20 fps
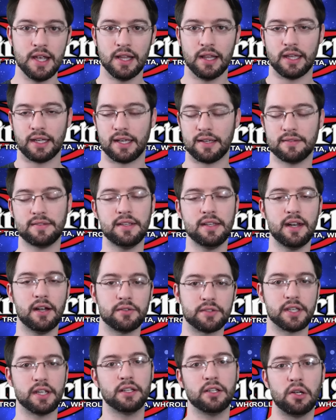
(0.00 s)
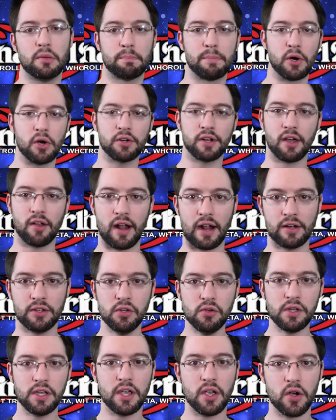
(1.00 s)
like I said, I was getting a little burned out on
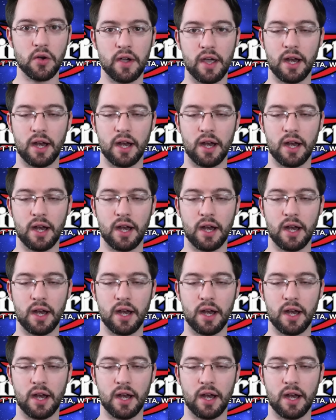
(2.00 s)
Yu-Gi-Oh!